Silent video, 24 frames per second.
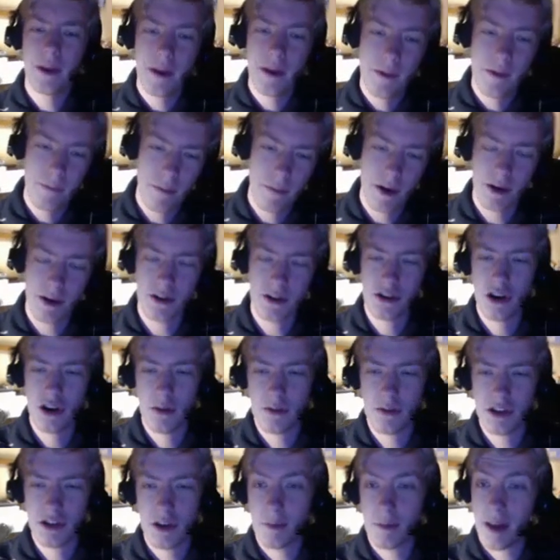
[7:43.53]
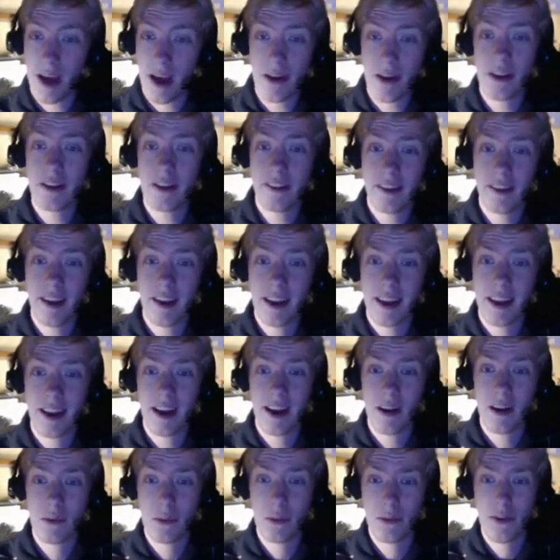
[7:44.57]
Monarch is normal summoned. How do you take it
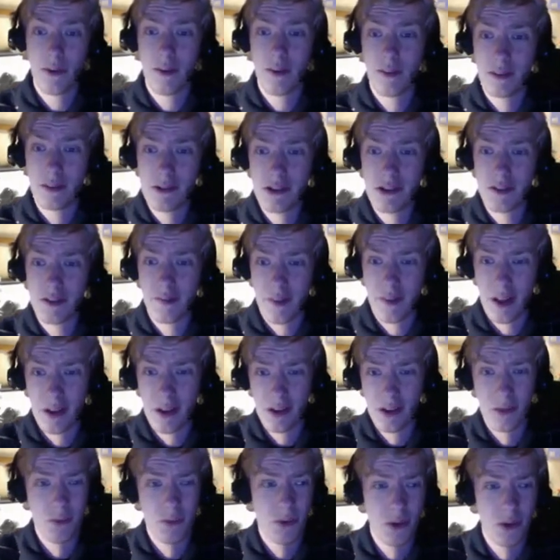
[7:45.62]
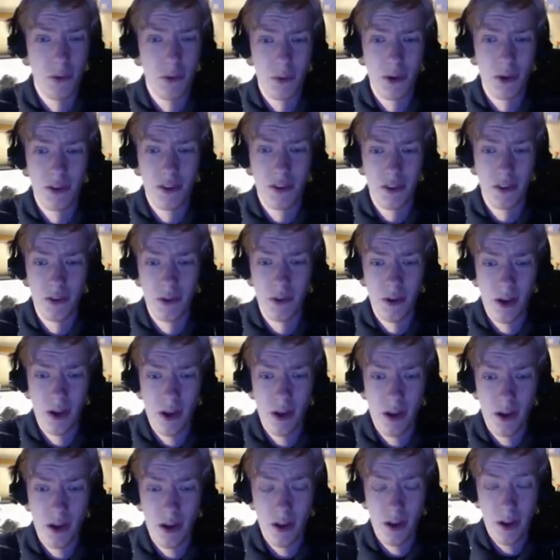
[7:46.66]
out with Revolution Falcon? Would you want to?
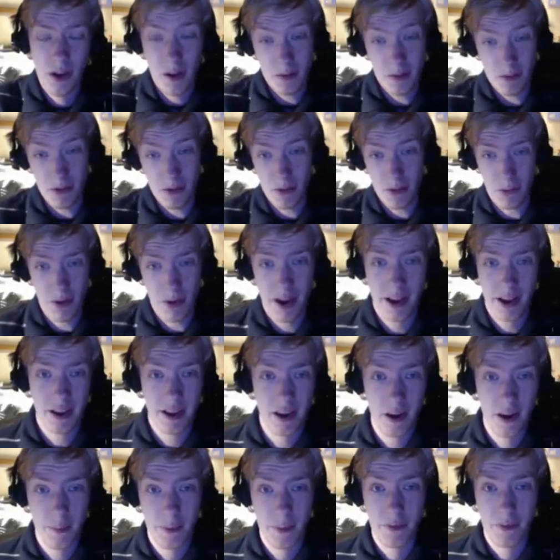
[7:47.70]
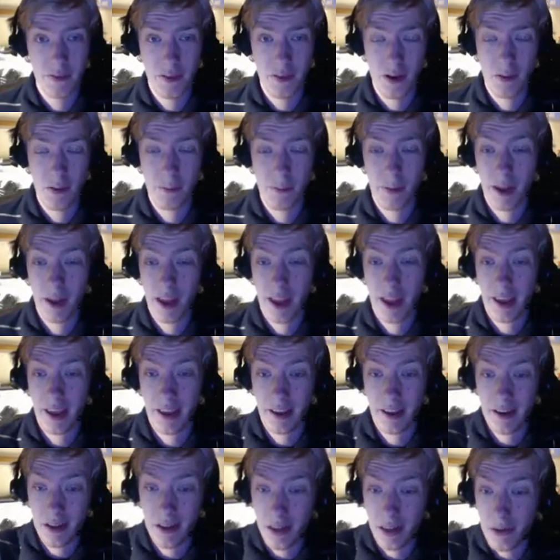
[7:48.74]
You rank it up from
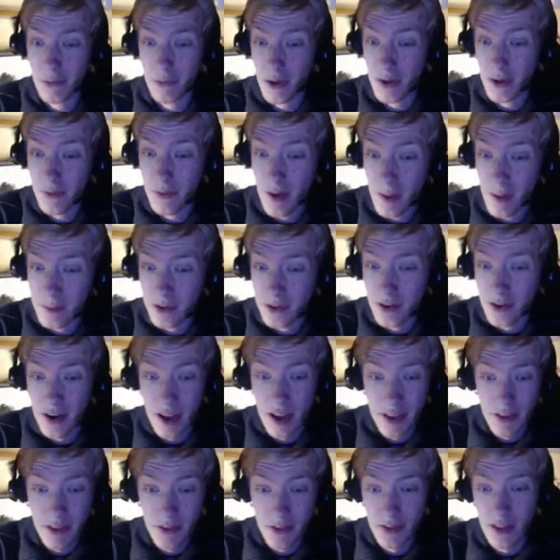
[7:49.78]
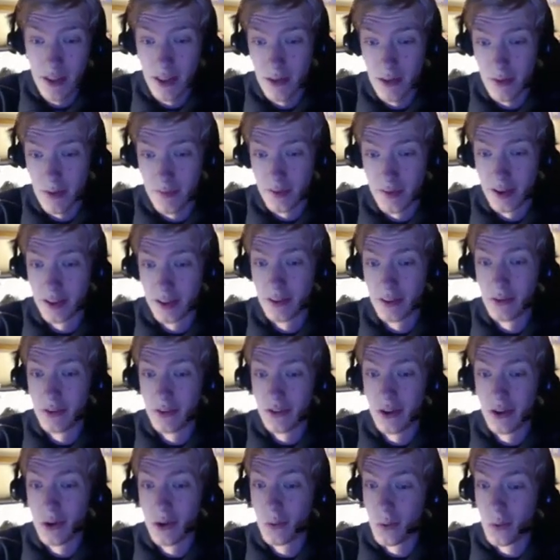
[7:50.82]
another Raidraptor and use the other effect. You can
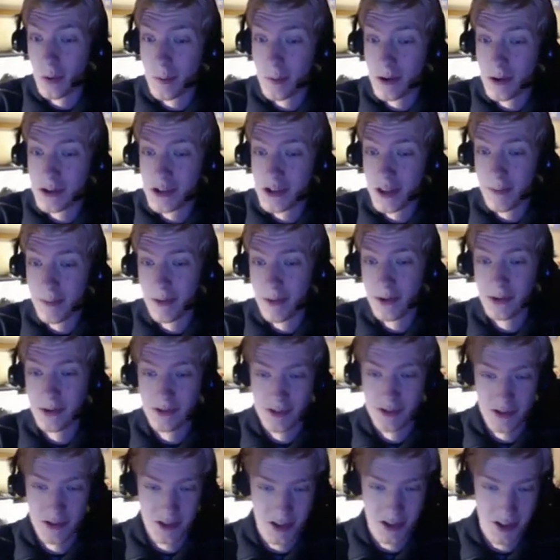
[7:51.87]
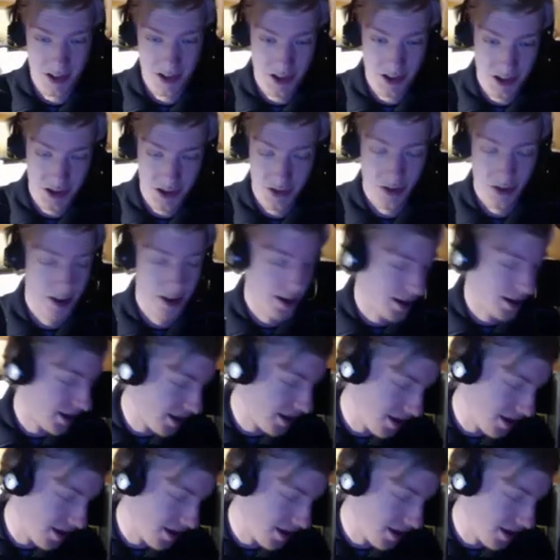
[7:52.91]
target one monster the opponent controls, destroy it,